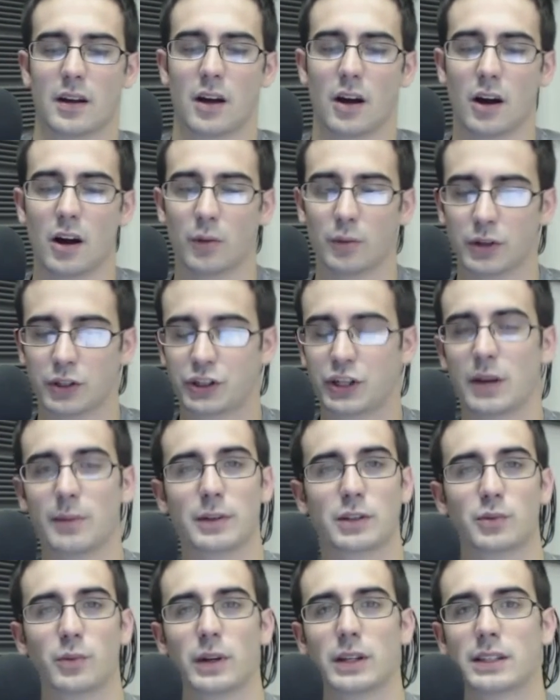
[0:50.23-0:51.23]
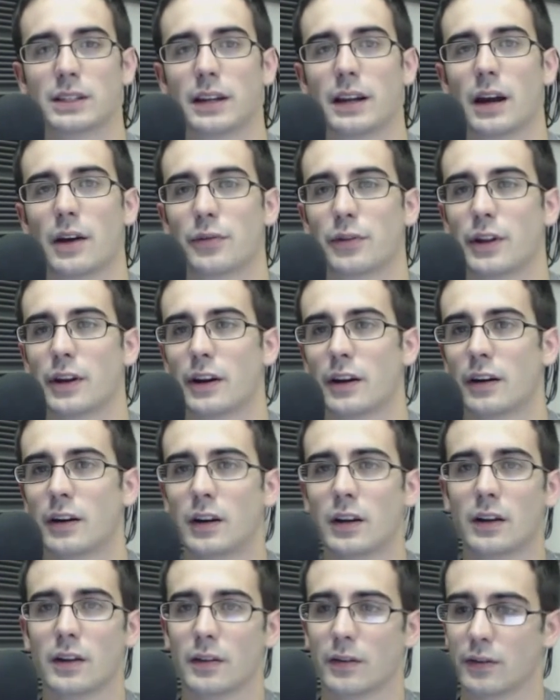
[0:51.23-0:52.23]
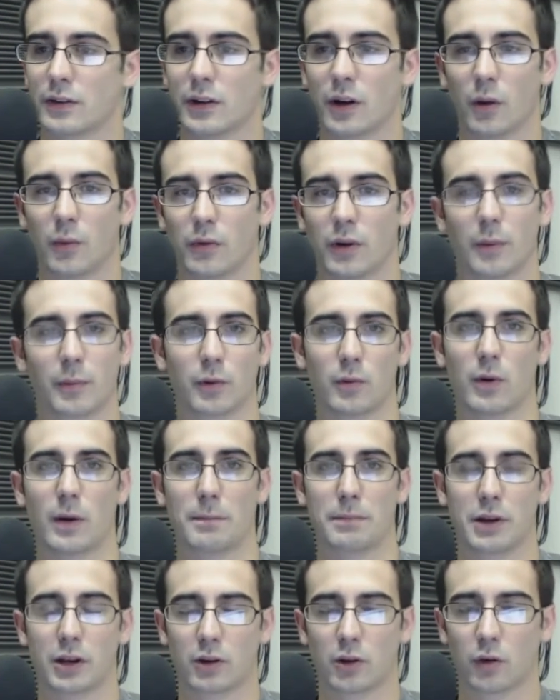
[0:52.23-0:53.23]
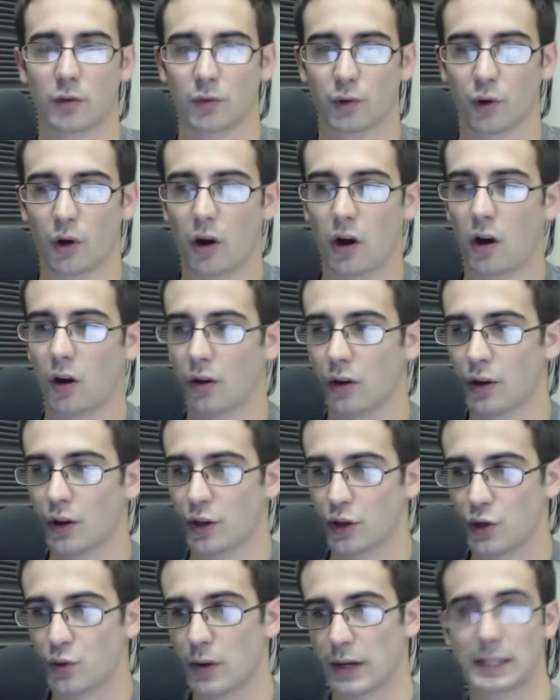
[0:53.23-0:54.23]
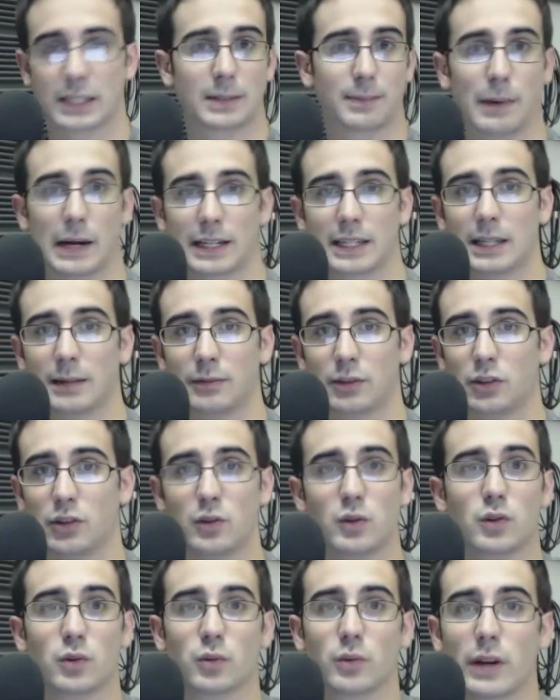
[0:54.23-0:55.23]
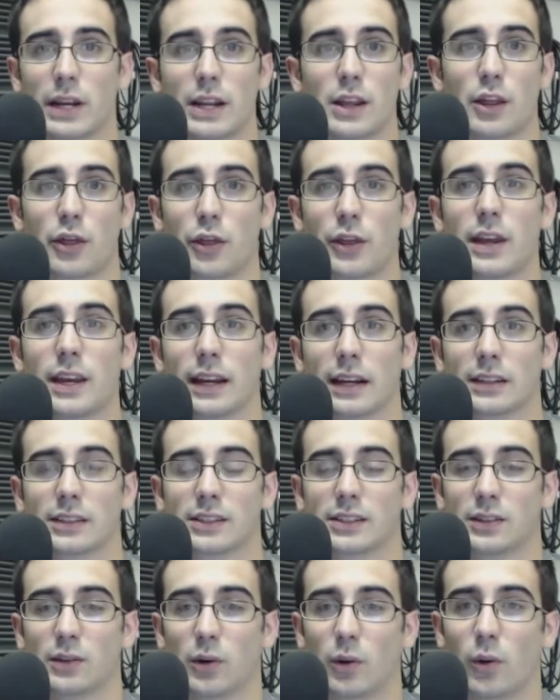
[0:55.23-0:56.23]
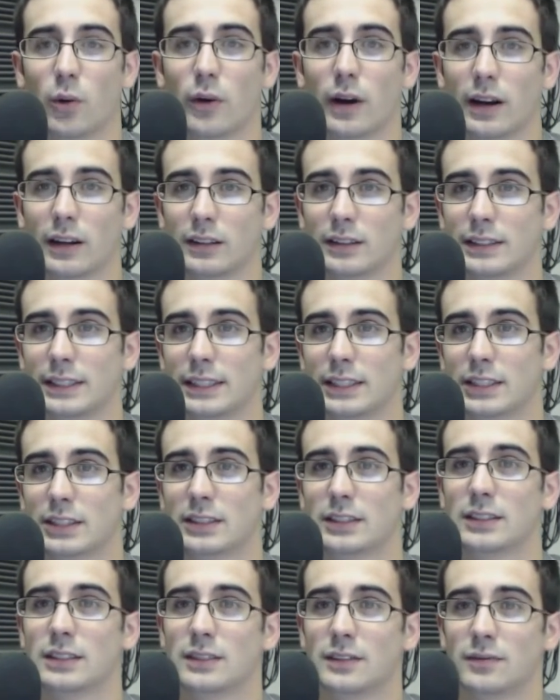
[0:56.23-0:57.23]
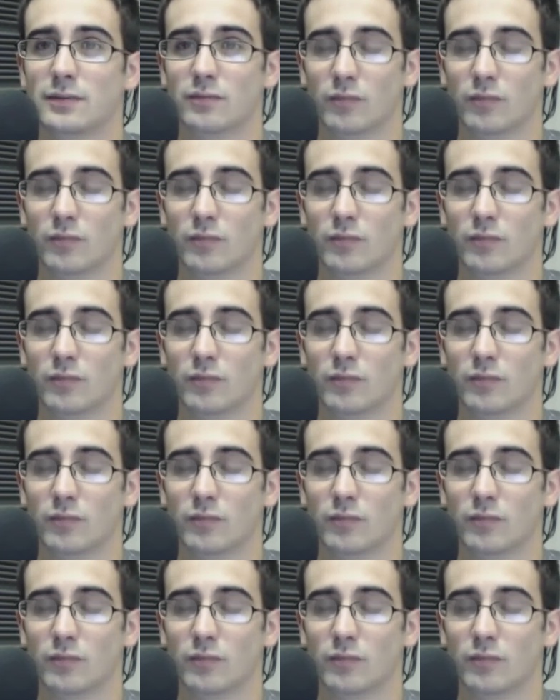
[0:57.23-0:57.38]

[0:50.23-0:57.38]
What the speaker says: With Jameis Winston out there, you know, number one pick overall, you expect him to do great things, or at least